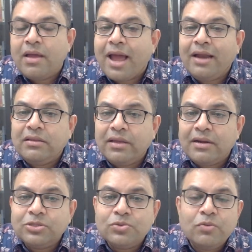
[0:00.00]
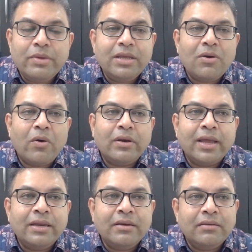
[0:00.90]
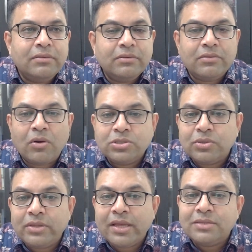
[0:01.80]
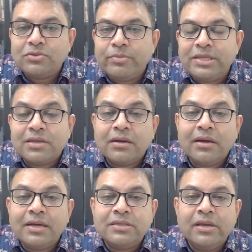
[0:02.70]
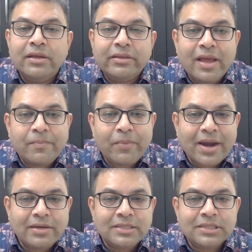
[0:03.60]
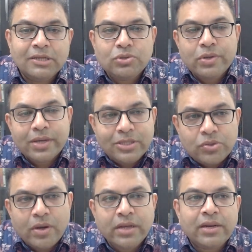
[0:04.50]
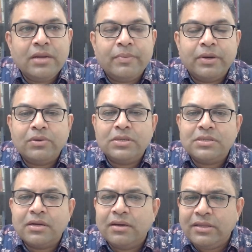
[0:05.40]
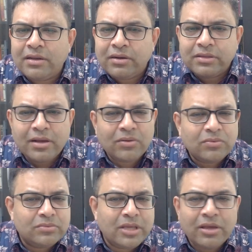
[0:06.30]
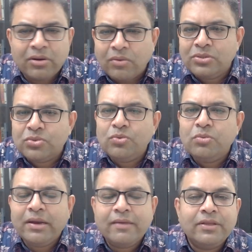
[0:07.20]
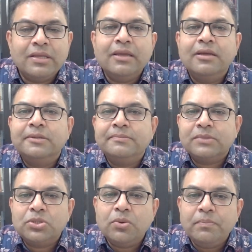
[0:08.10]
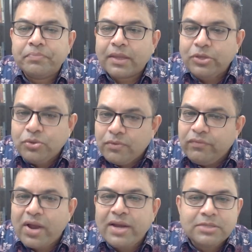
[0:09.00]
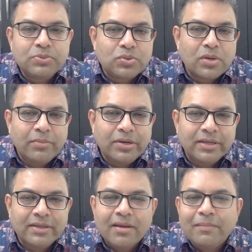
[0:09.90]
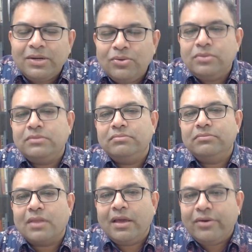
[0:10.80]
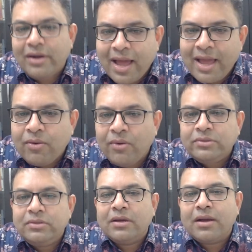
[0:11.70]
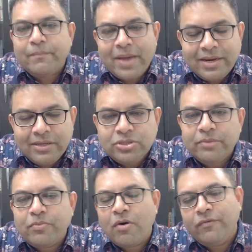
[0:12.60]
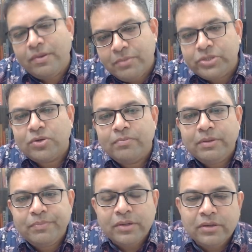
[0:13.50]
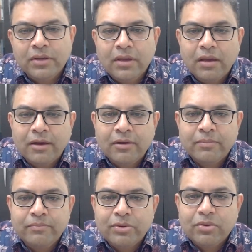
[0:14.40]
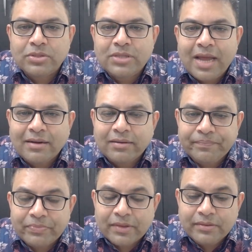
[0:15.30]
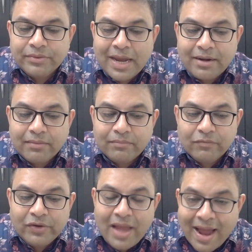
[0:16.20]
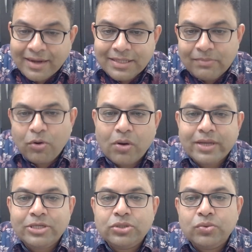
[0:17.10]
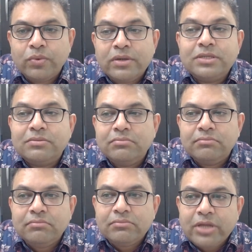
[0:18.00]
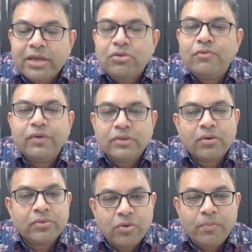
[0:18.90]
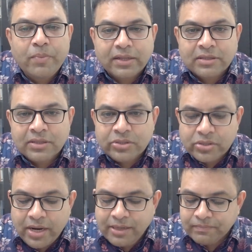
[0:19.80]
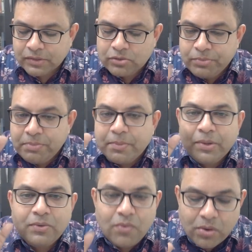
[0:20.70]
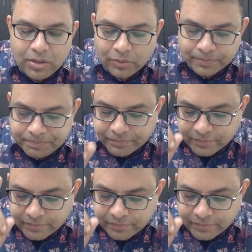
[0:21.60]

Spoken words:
And there are so many online, also there are so many sanghas that practice. So you can join any particular sangha, they are on Zoom and everything. So you will find a spiritual community, but don't rely on the companionship of immature people, because that will act as a blockage towards taking you further on your path, right? So be prepared to walk alone.